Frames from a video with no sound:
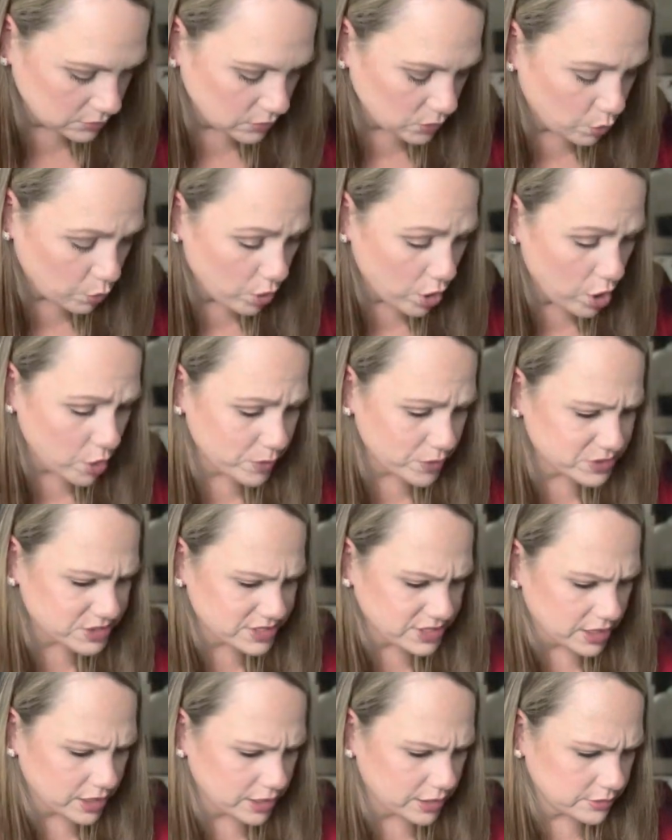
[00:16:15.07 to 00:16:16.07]
We're almost
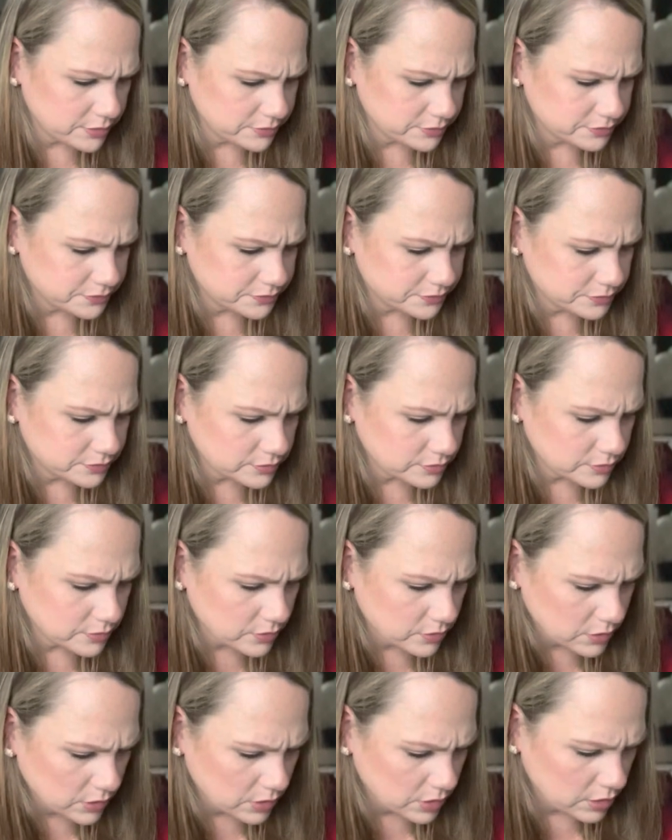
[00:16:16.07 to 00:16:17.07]
done.
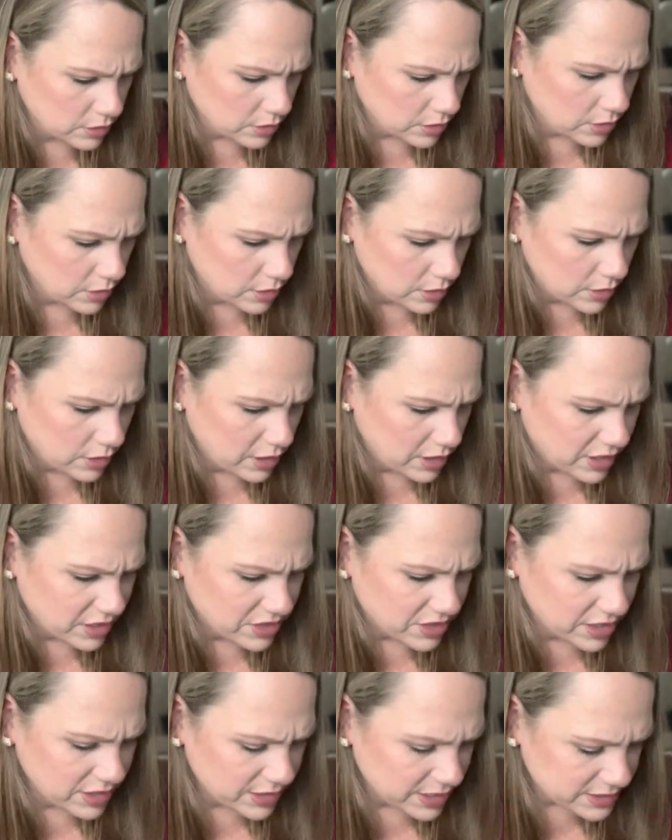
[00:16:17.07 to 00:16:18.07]
I
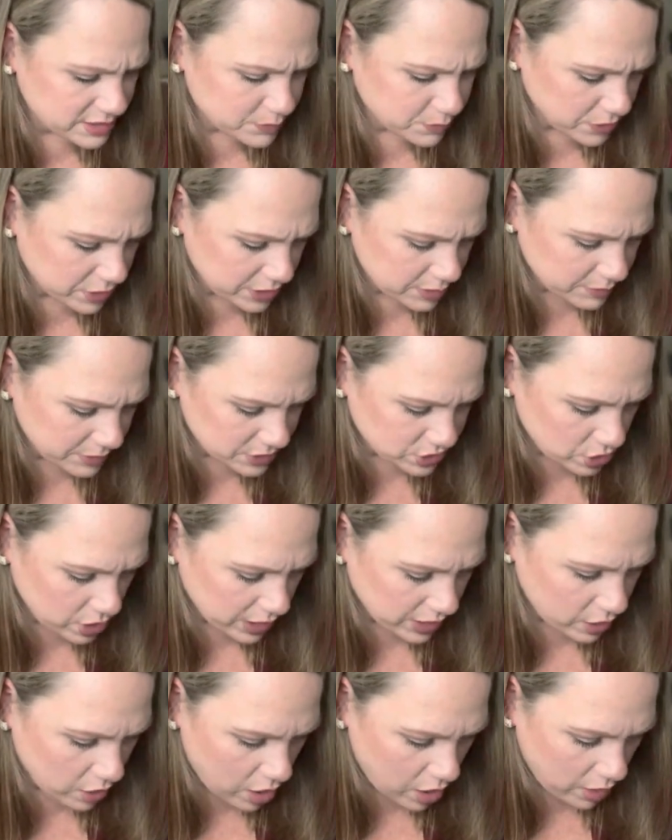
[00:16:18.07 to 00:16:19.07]
think that's pretty much
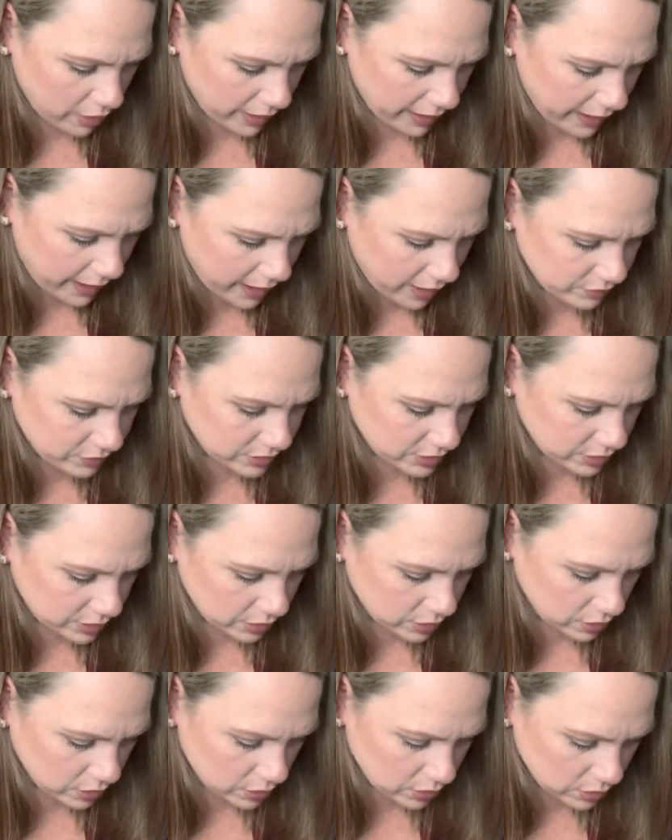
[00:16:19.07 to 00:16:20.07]
like all I have in
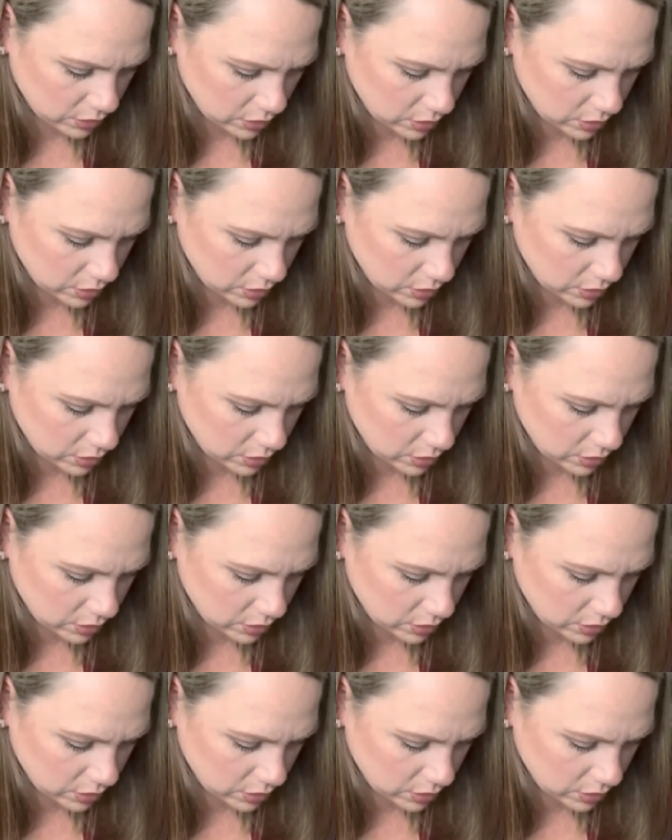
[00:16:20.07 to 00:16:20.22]
here.